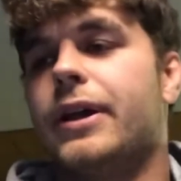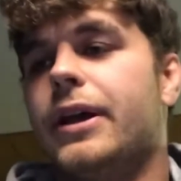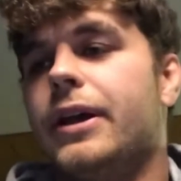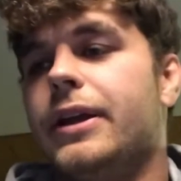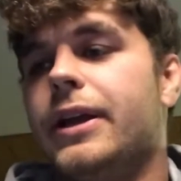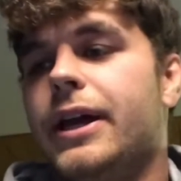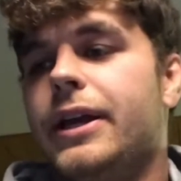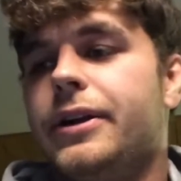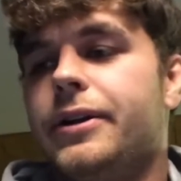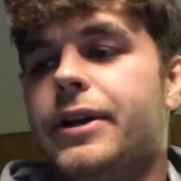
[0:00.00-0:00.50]

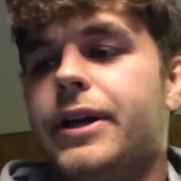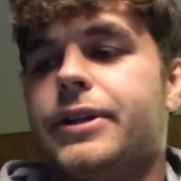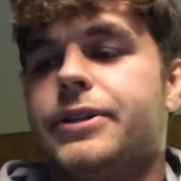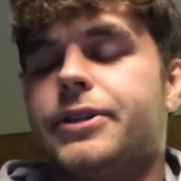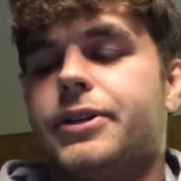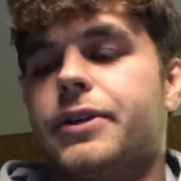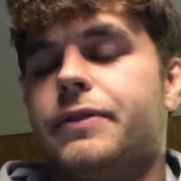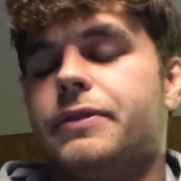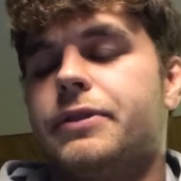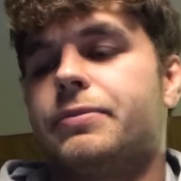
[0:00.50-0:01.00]
an internet
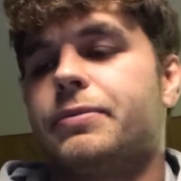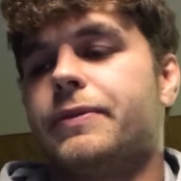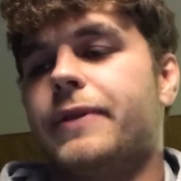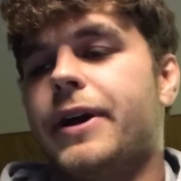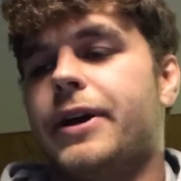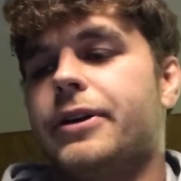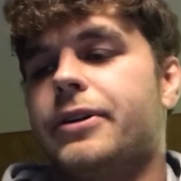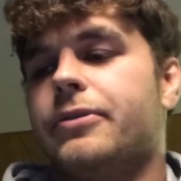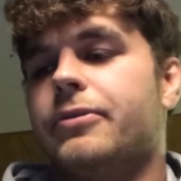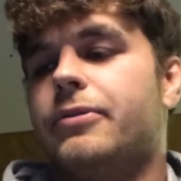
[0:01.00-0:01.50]
service
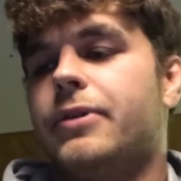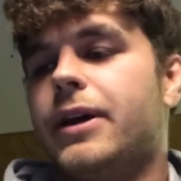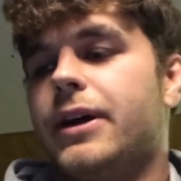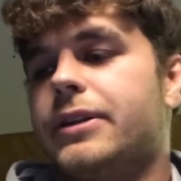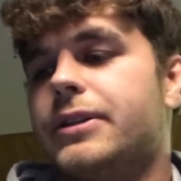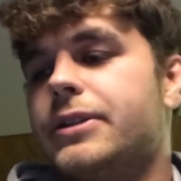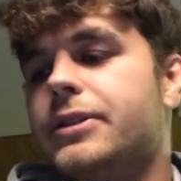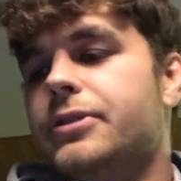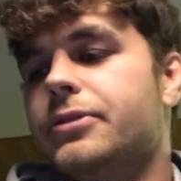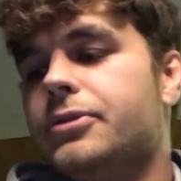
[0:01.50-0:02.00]
provider
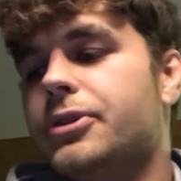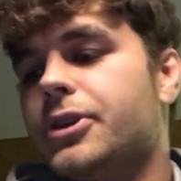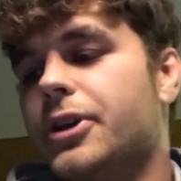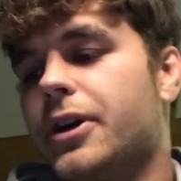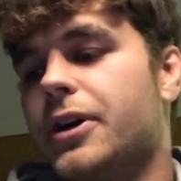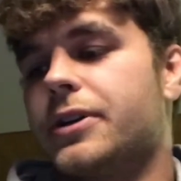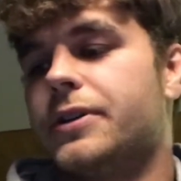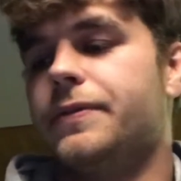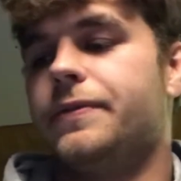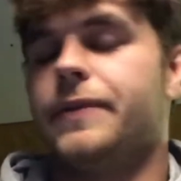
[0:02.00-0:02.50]
wants to
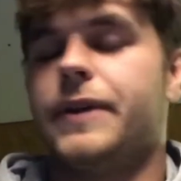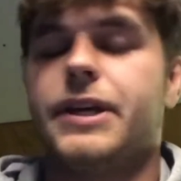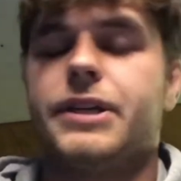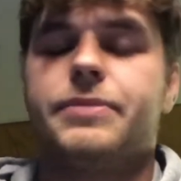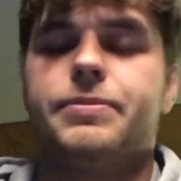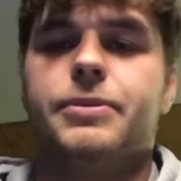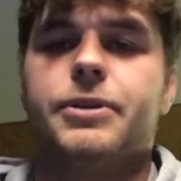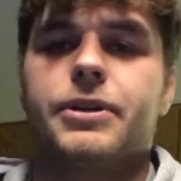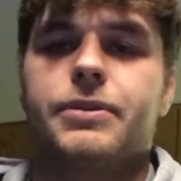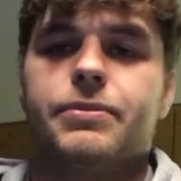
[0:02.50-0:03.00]
charge
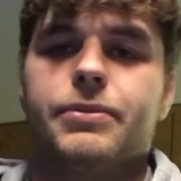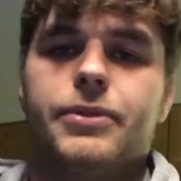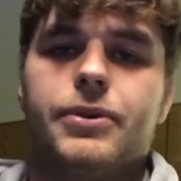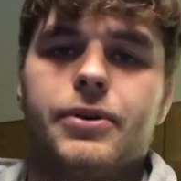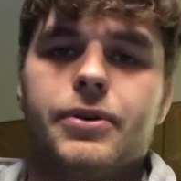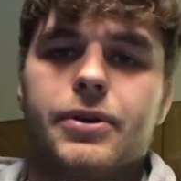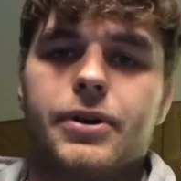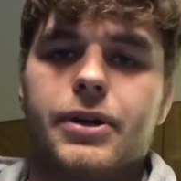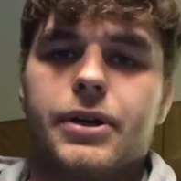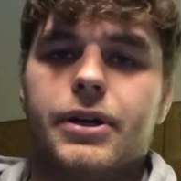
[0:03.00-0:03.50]
Facebook
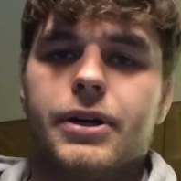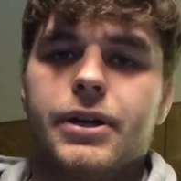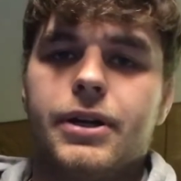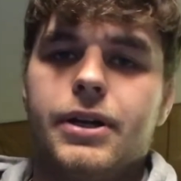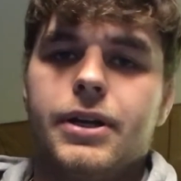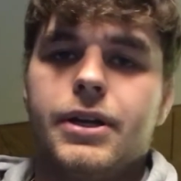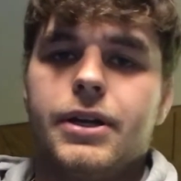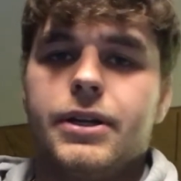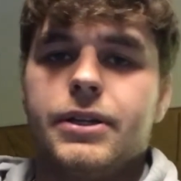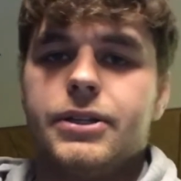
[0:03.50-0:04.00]
more
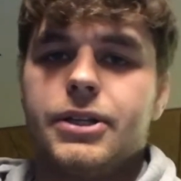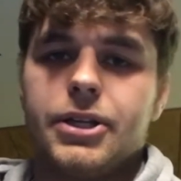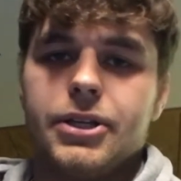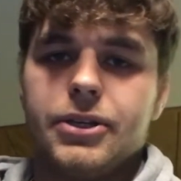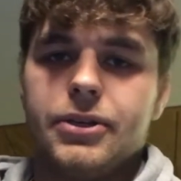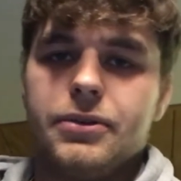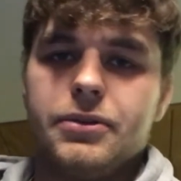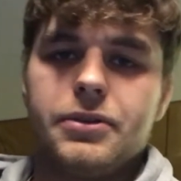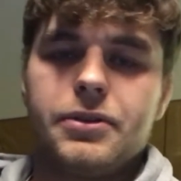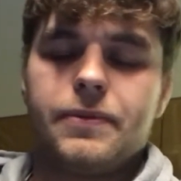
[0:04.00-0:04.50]
to
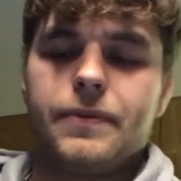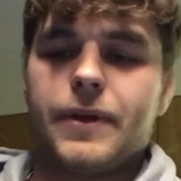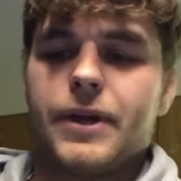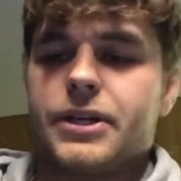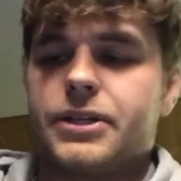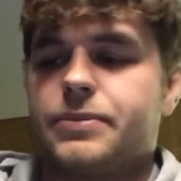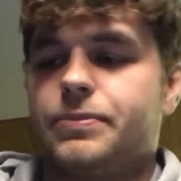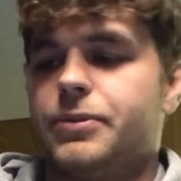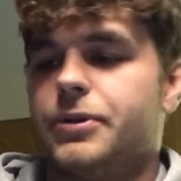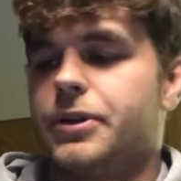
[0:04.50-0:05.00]
use
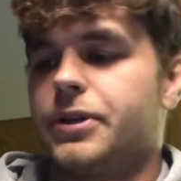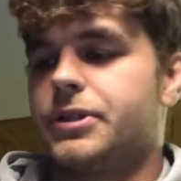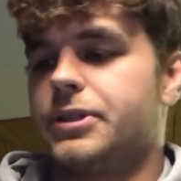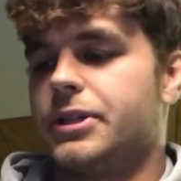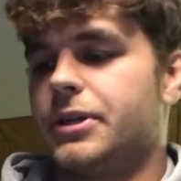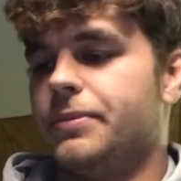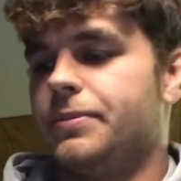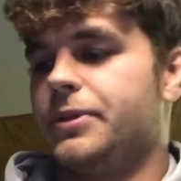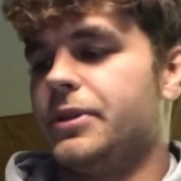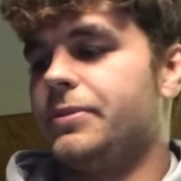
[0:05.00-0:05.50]
Facebook
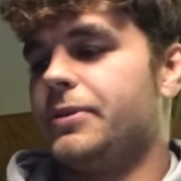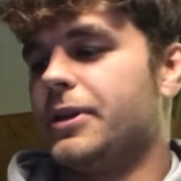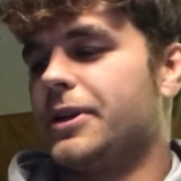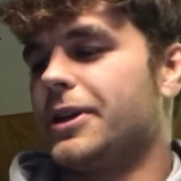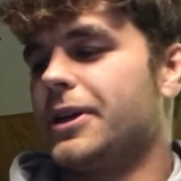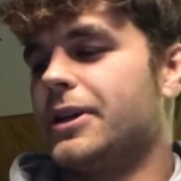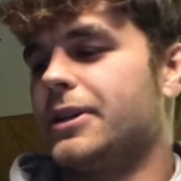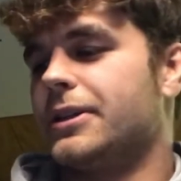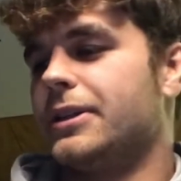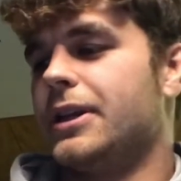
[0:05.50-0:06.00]
simply
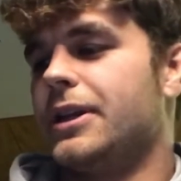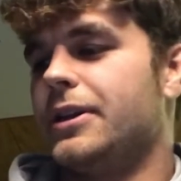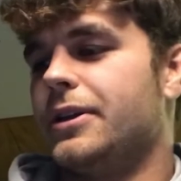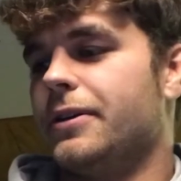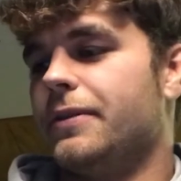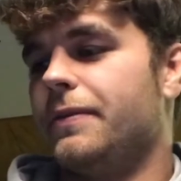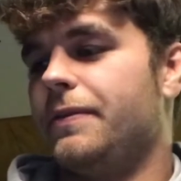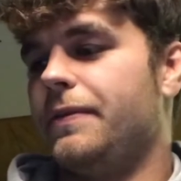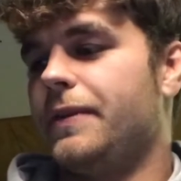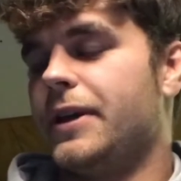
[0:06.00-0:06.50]
because they
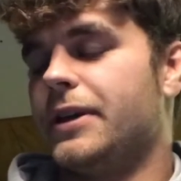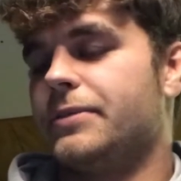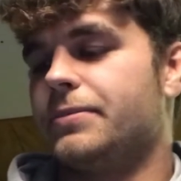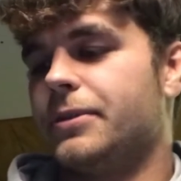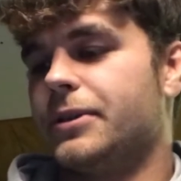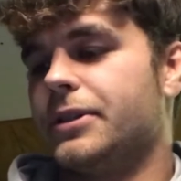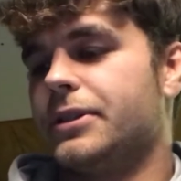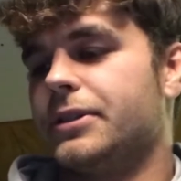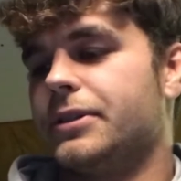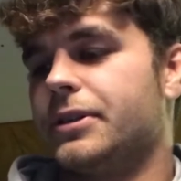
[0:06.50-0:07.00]
know
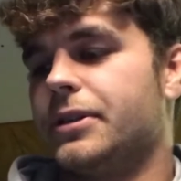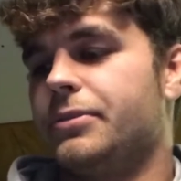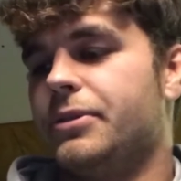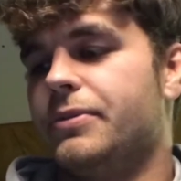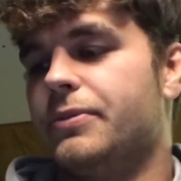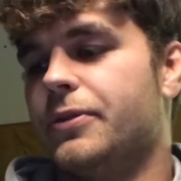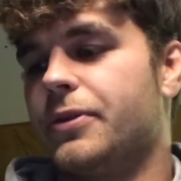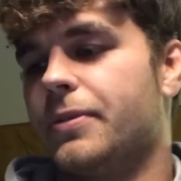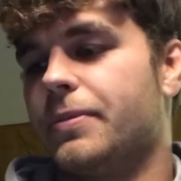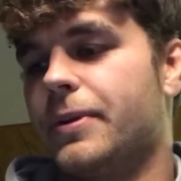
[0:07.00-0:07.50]
Facebook is going to be
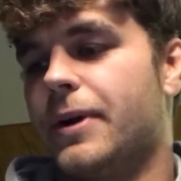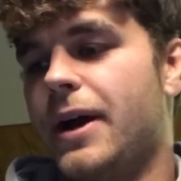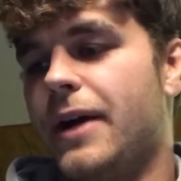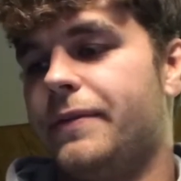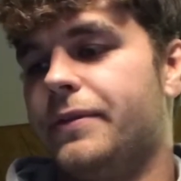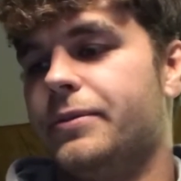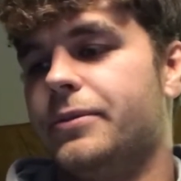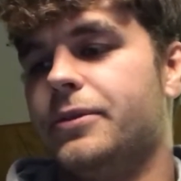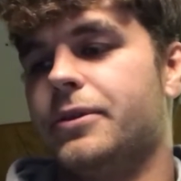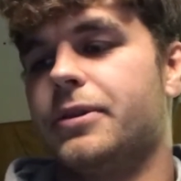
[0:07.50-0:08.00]
more
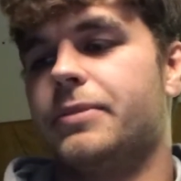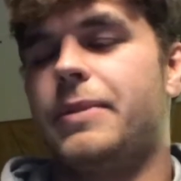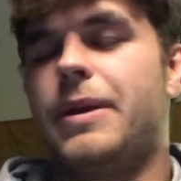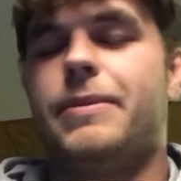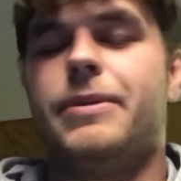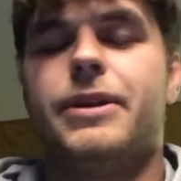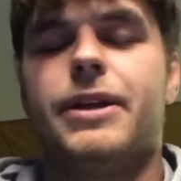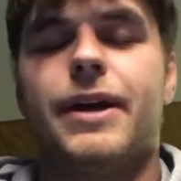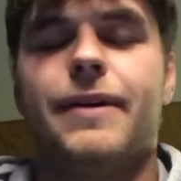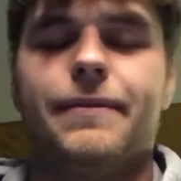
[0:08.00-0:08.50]
profitable, or
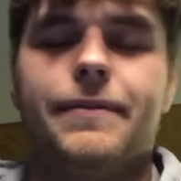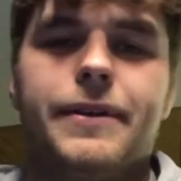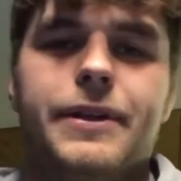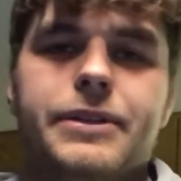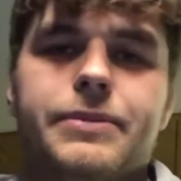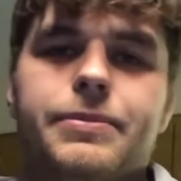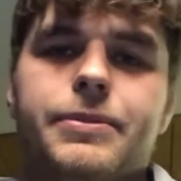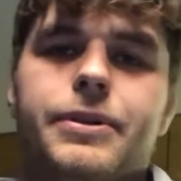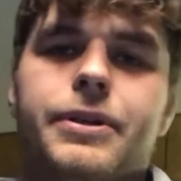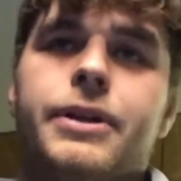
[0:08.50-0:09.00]
maybe not
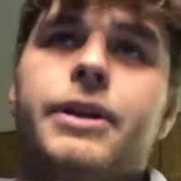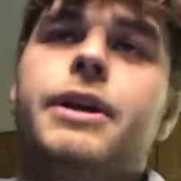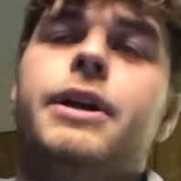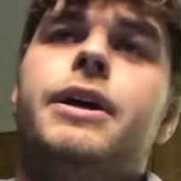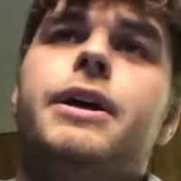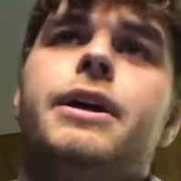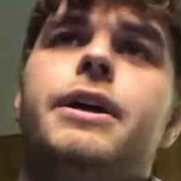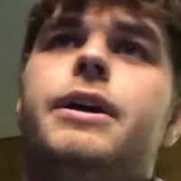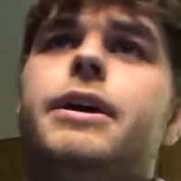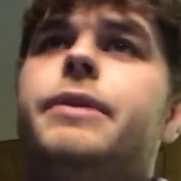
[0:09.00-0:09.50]
Facebook,
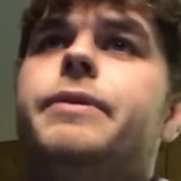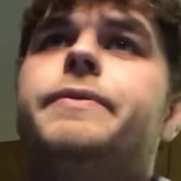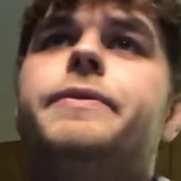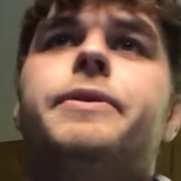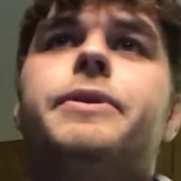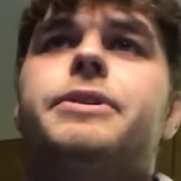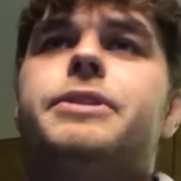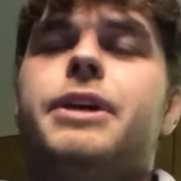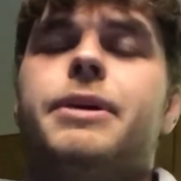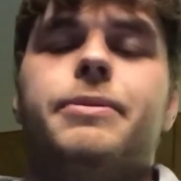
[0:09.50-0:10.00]

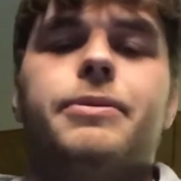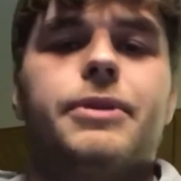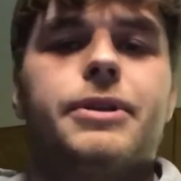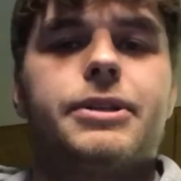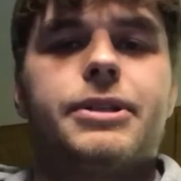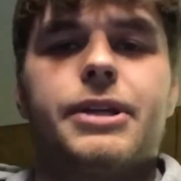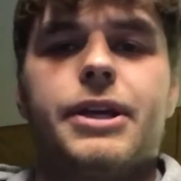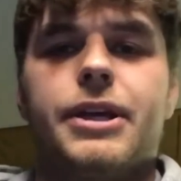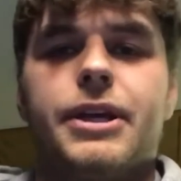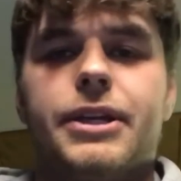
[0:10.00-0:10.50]
for example,
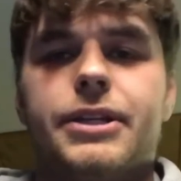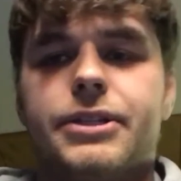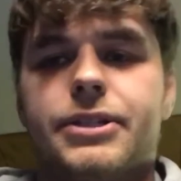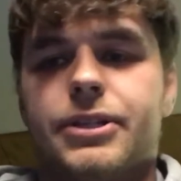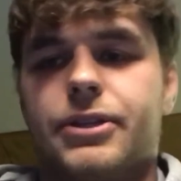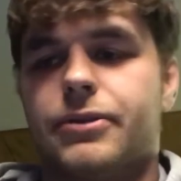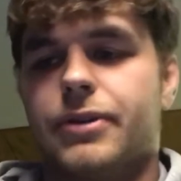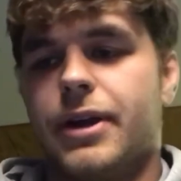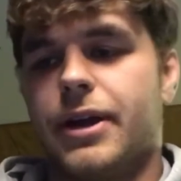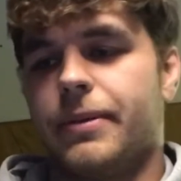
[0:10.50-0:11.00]
let's say
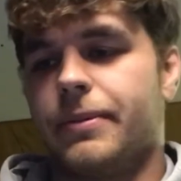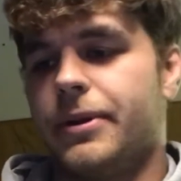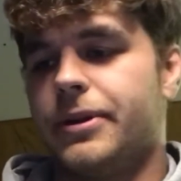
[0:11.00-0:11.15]
Instagram.